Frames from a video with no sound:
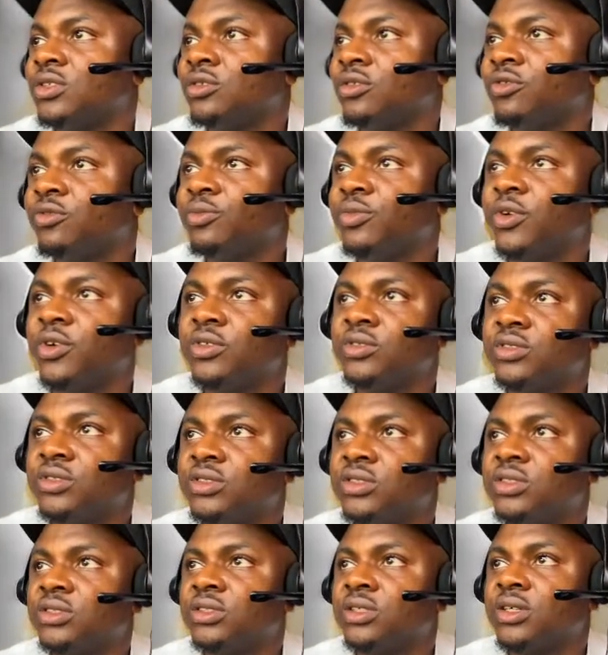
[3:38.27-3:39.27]
of
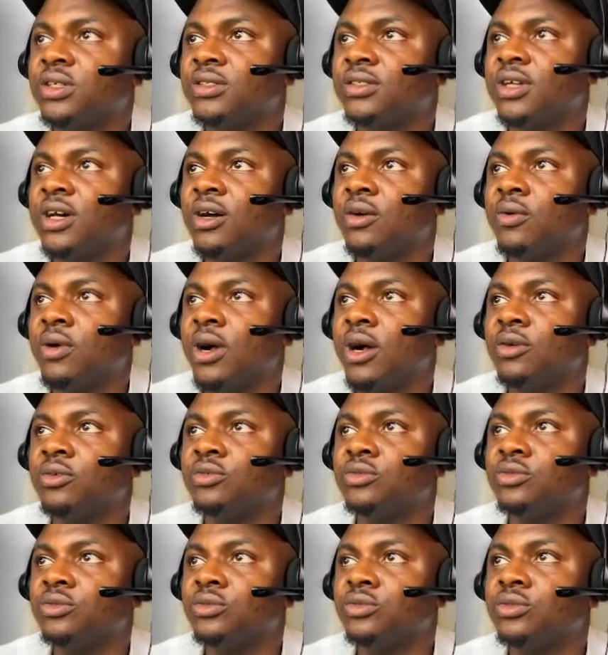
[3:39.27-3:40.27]
bots. Now I
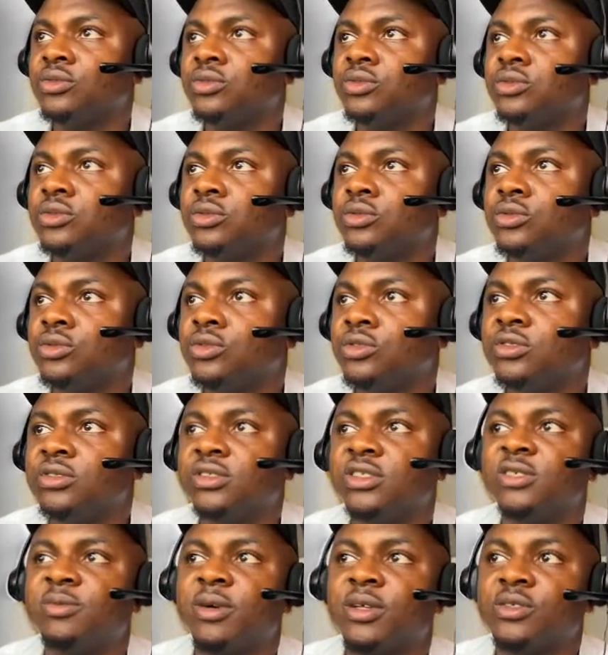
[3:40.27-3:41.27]
would use
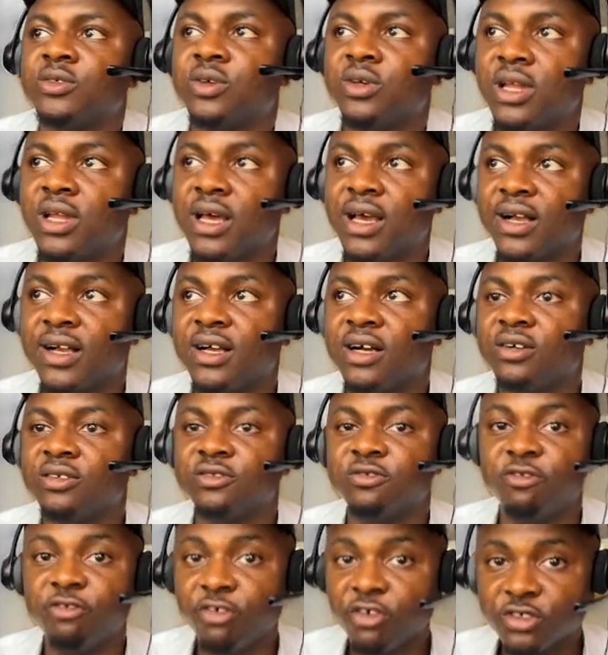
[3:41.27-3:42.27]
this particular account
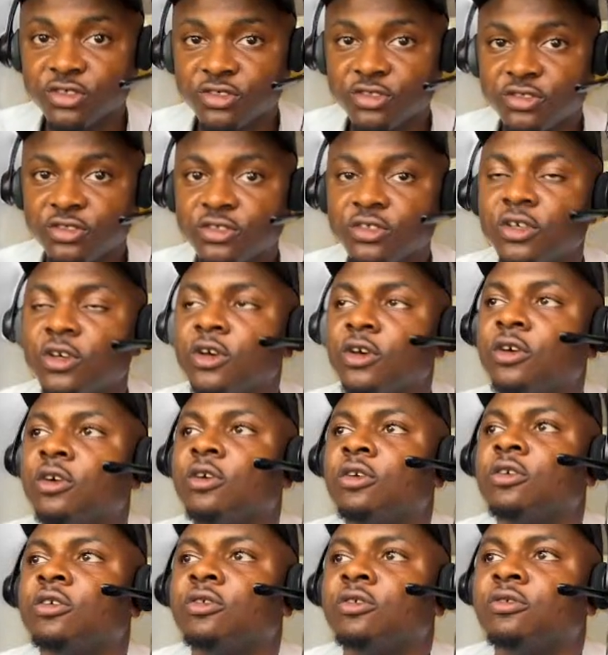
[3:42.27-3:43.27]
first
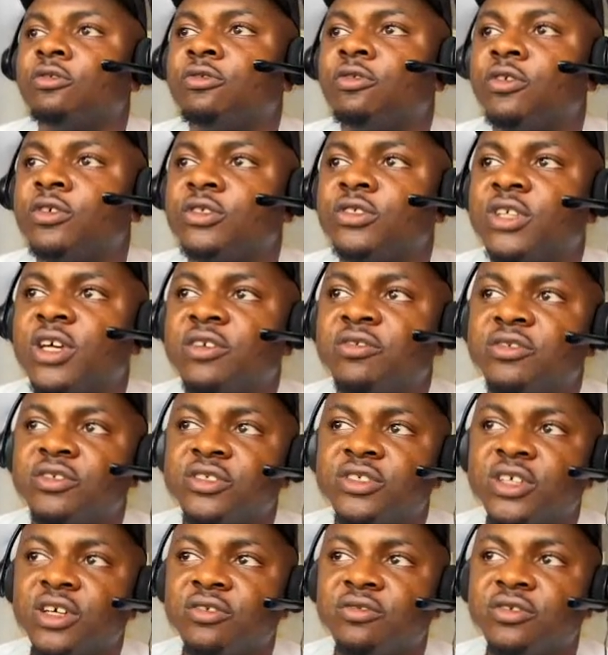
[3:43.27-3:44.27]
for driving
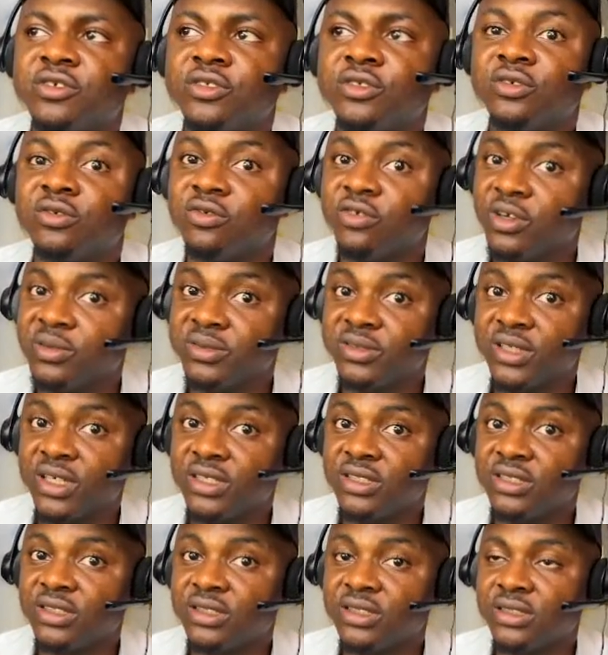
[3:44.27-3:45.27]
traffic to
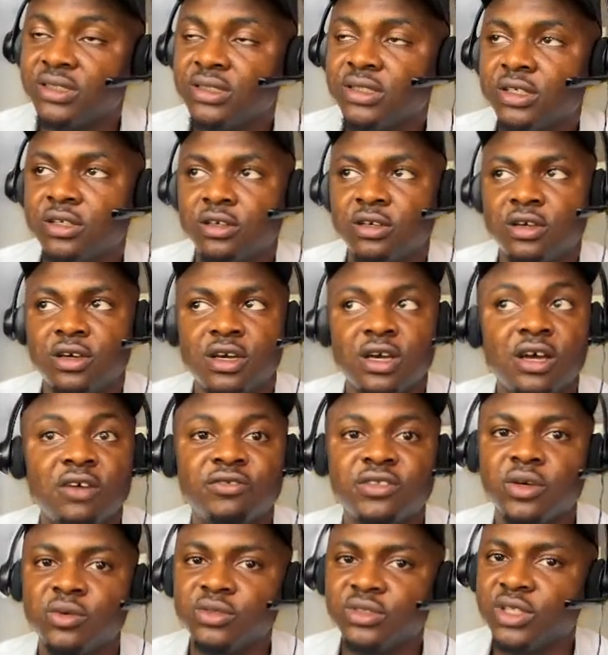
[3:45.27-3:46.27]
websites,
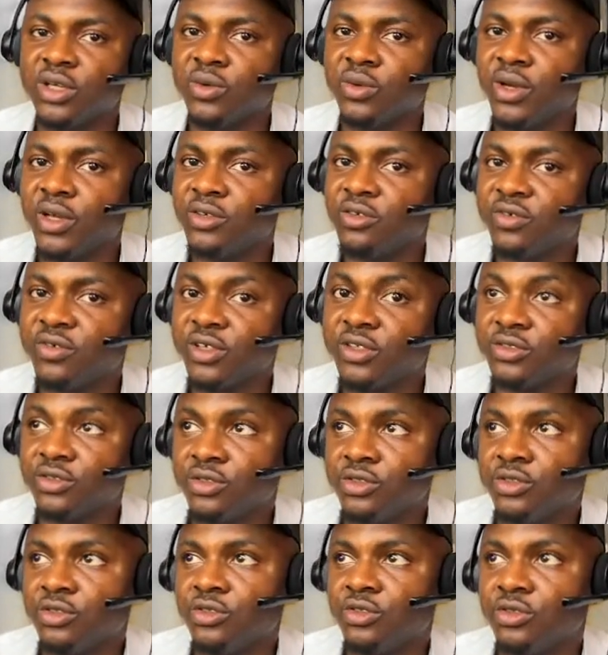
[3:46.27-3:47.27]
after which I will head over to
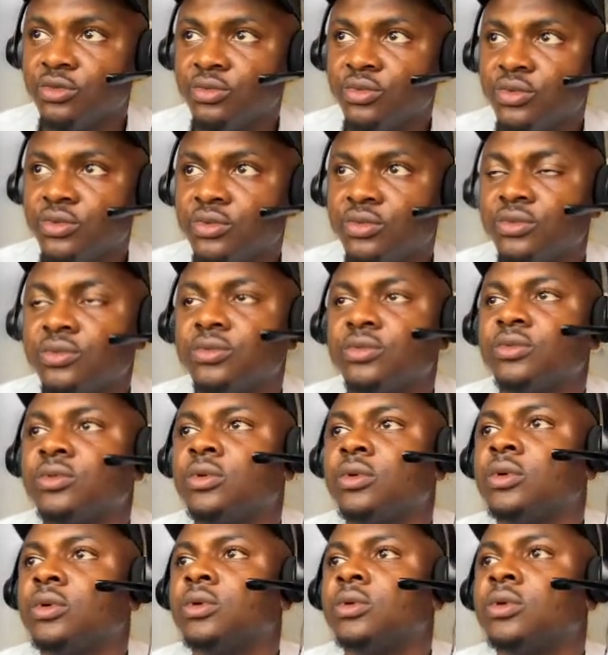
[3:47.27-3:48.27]
YouTube.
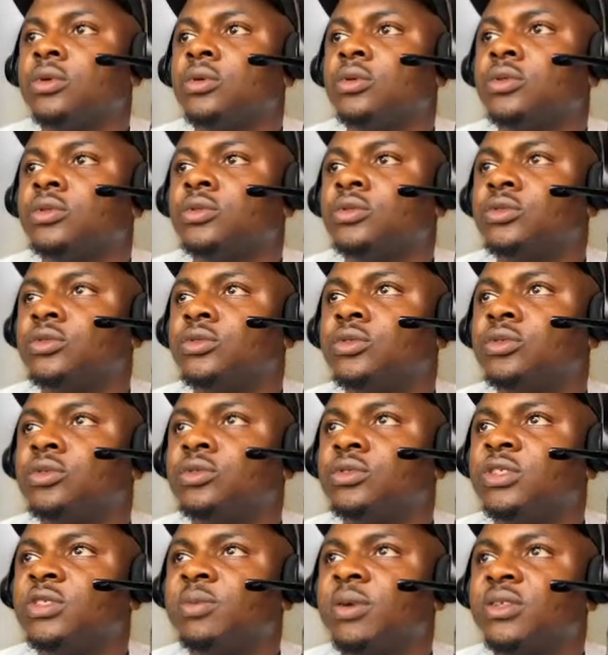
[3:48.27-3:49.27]
So
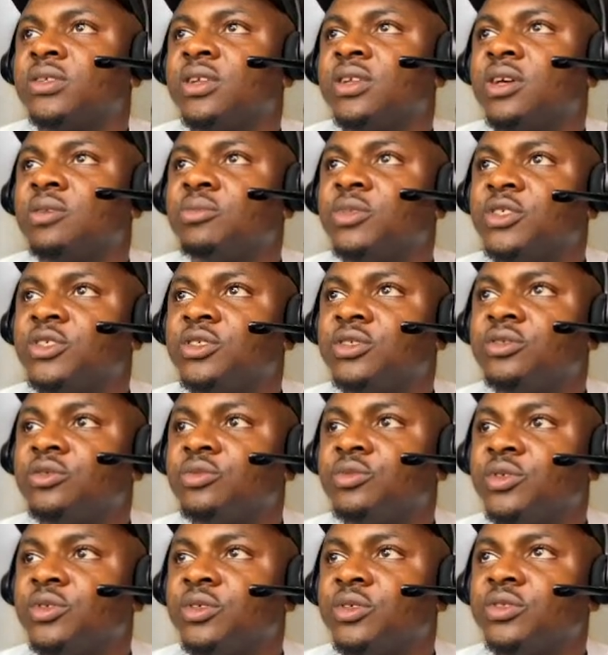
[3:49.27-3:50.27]
this particular machine will
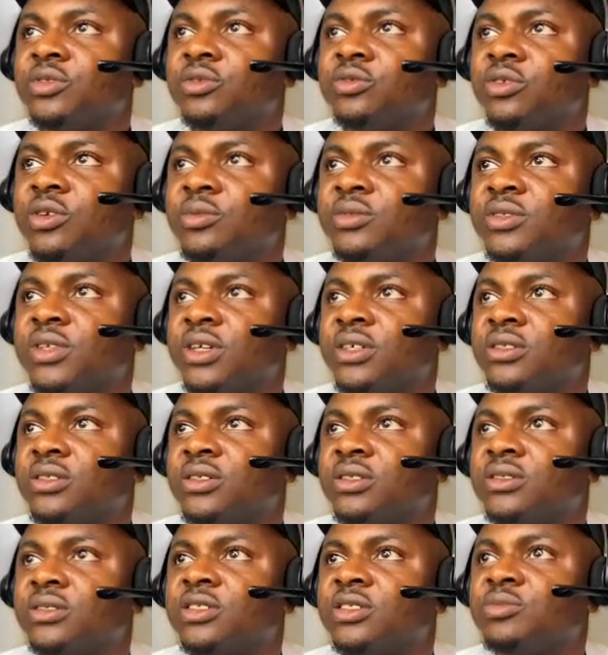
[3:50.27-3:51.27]
be going to websites
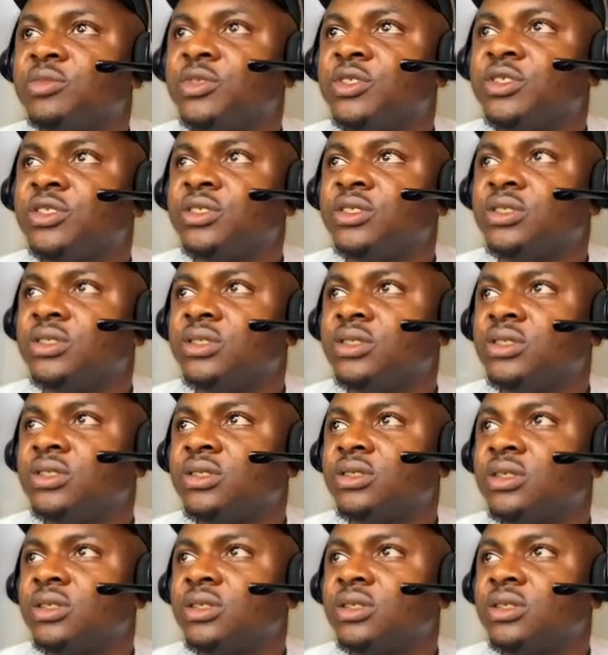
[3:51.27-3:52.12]
because this machine it's